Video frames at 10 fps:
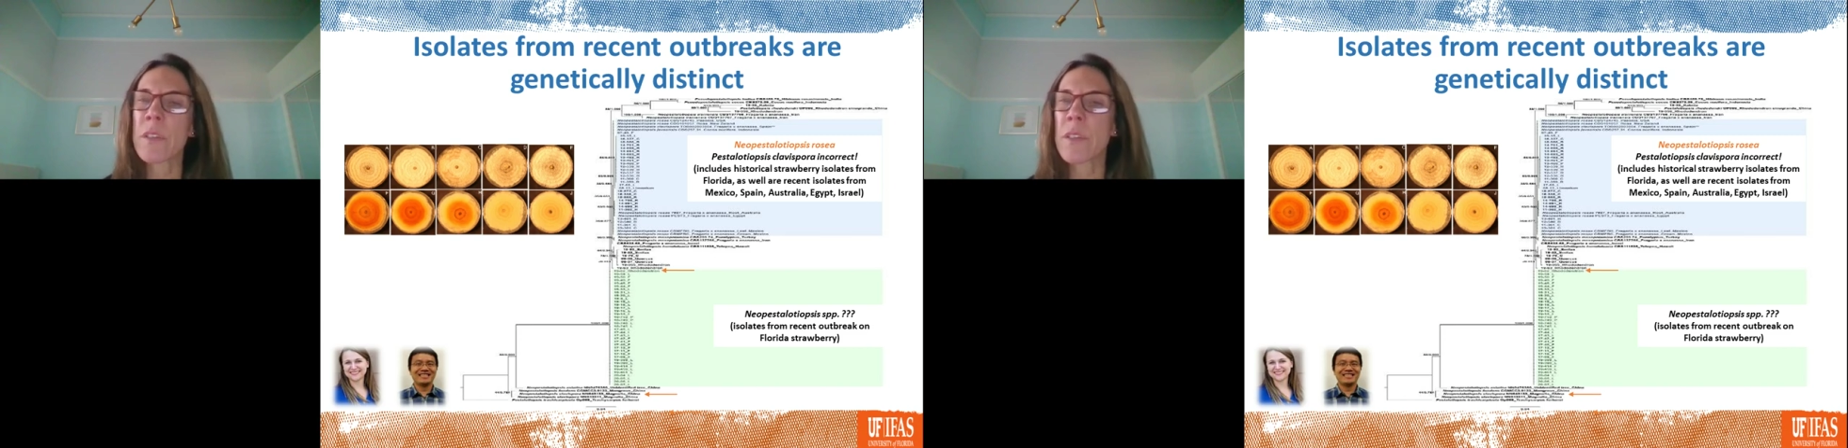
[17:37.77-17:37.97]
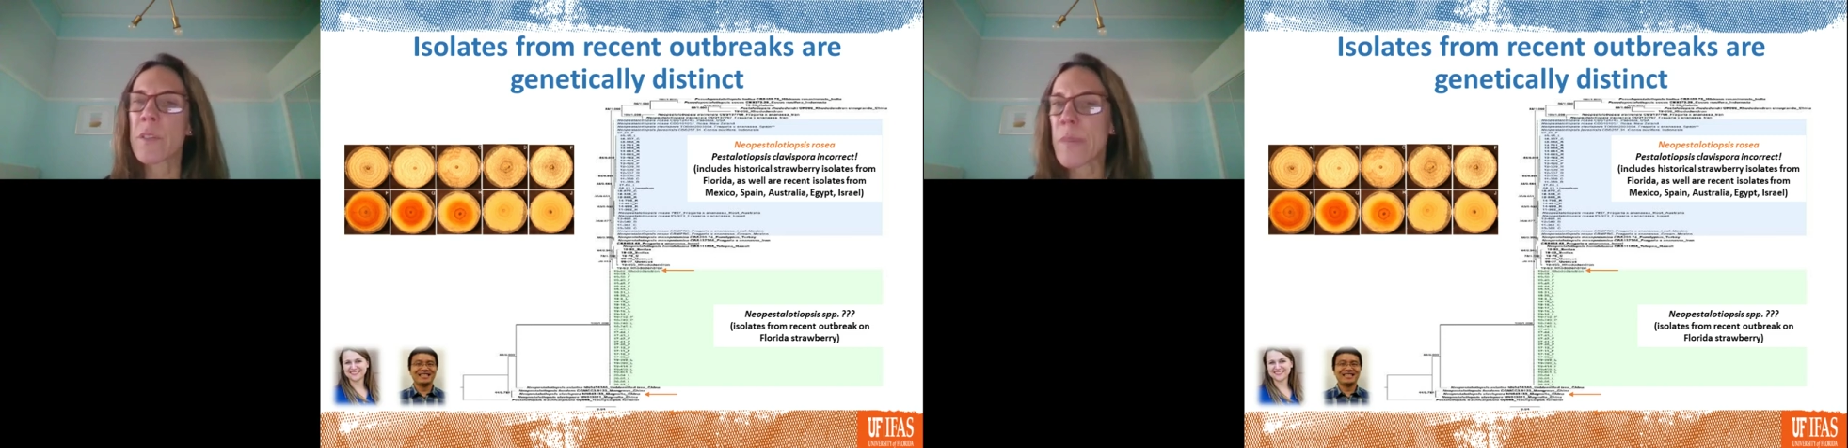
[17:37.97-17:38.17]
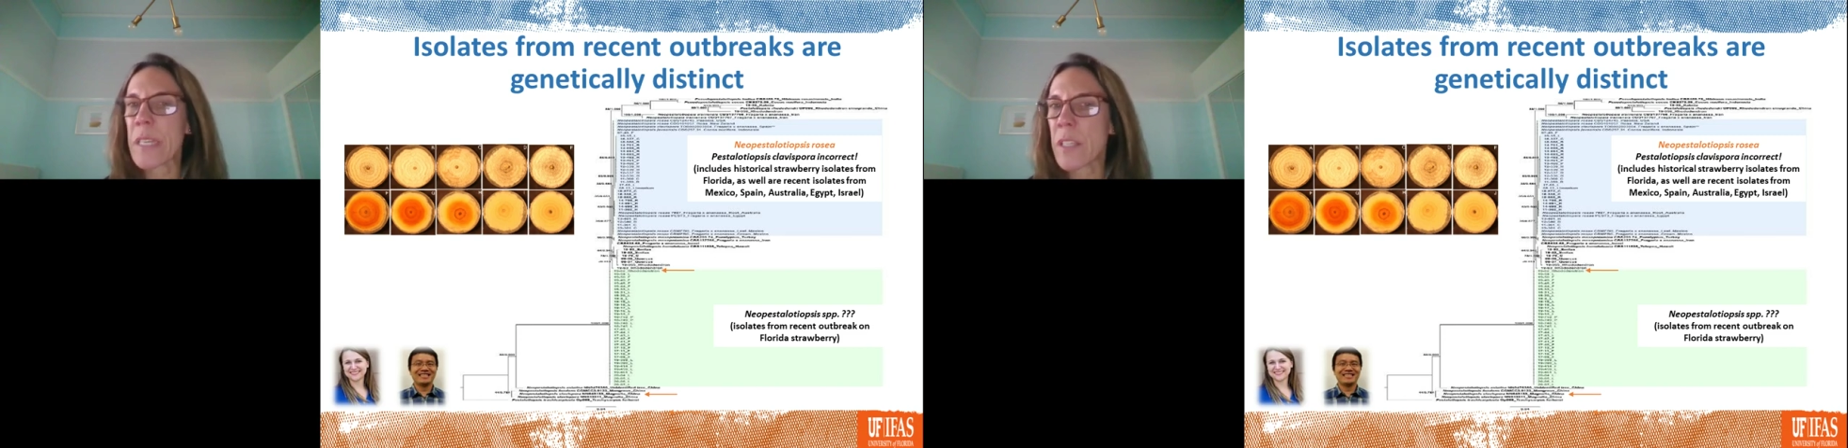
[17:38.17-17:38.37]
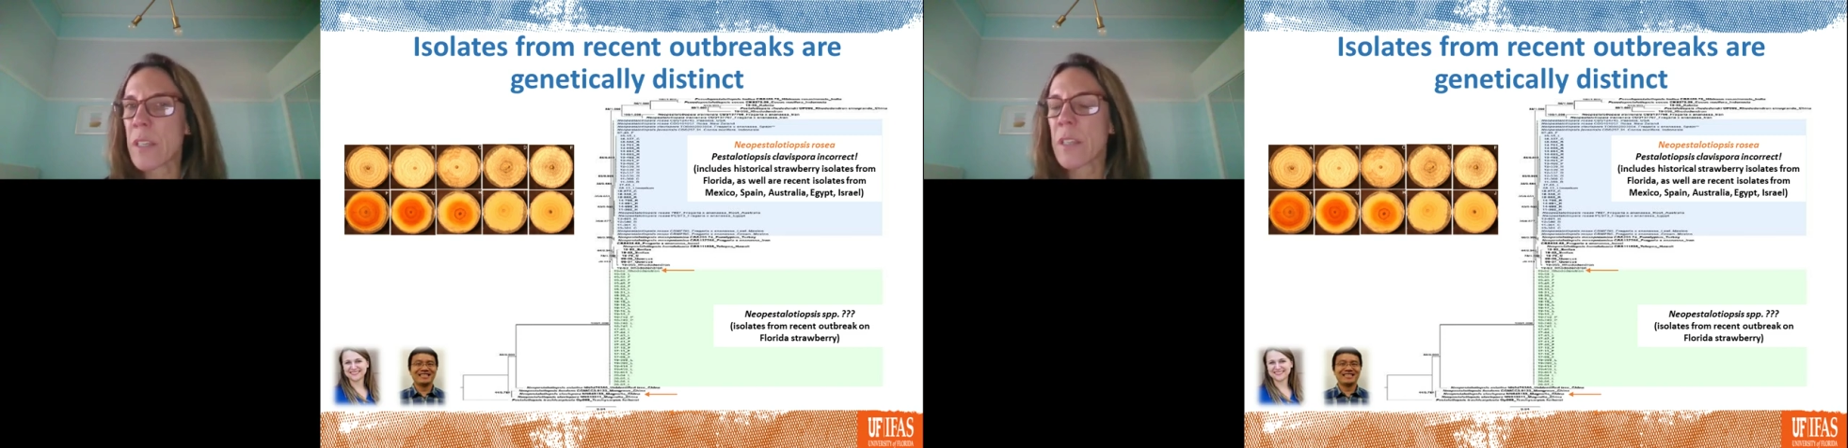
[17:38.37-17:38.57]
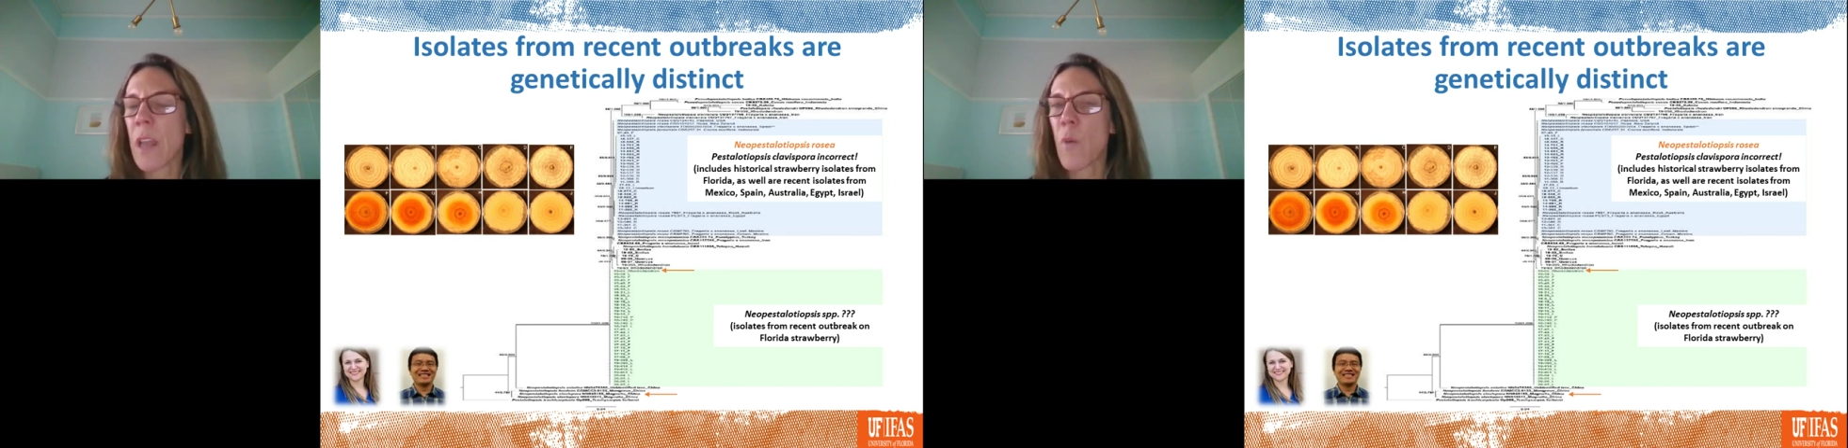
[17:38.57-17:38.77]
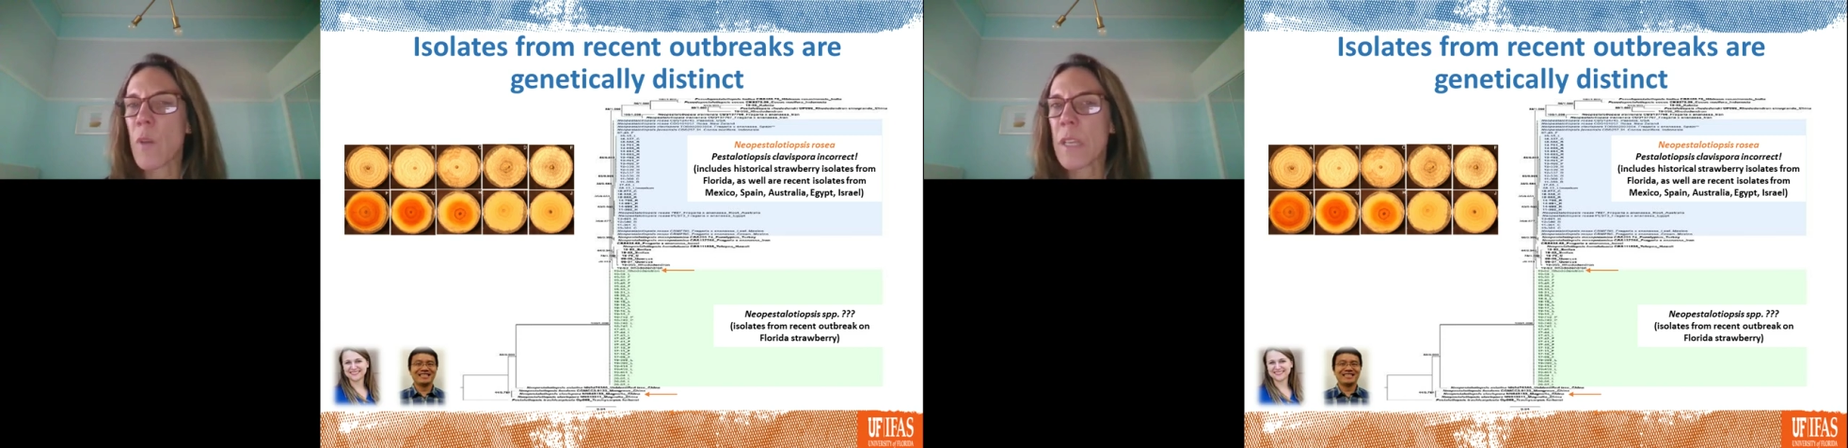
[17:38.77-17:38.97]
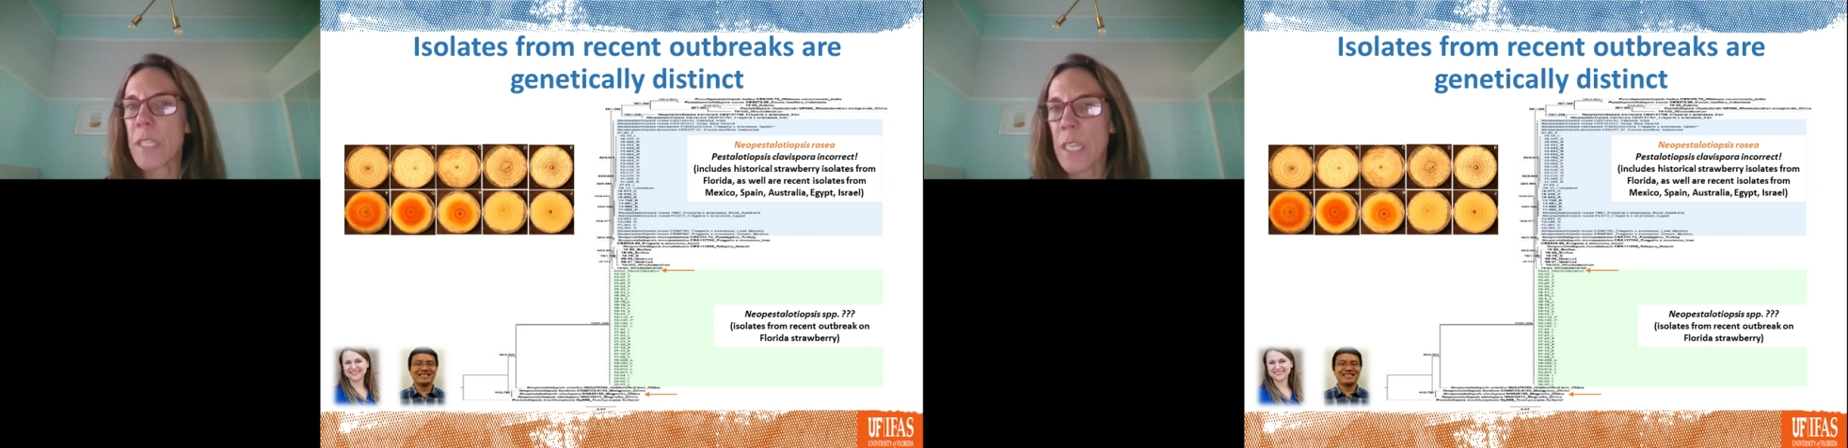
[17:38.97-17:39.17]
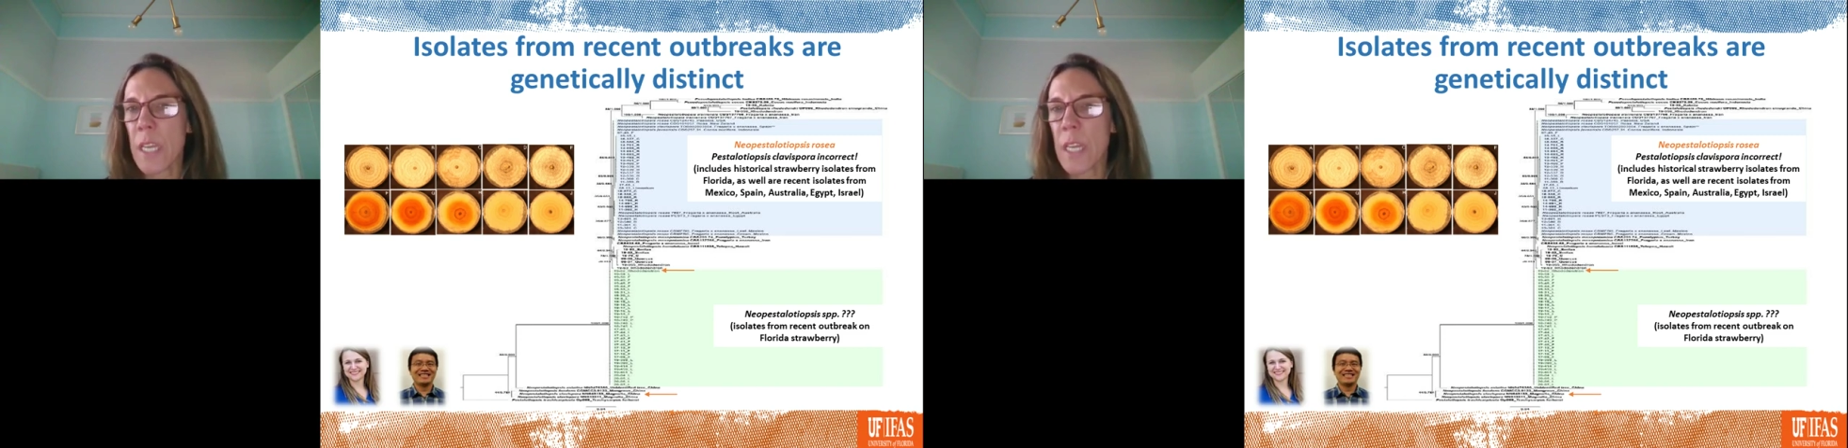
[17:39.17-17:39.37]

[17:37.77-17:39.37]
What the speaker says: the species that we see